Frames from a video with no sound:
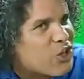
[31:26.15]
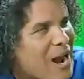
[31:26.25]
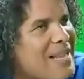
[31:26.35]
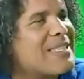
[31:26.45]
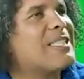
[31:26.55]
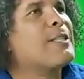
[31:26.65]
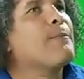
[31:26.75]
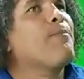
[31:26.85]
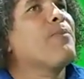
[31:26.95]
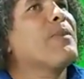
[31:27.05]
grants.
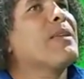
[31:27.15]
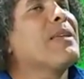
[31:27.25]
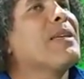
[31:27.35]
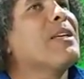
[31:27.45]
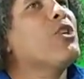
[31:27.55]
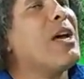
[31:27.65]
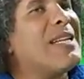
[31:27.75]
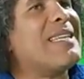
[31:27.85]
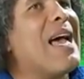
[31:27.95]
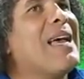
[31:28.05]
You
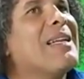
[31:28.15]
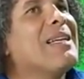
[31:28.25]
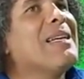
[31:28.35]
understand?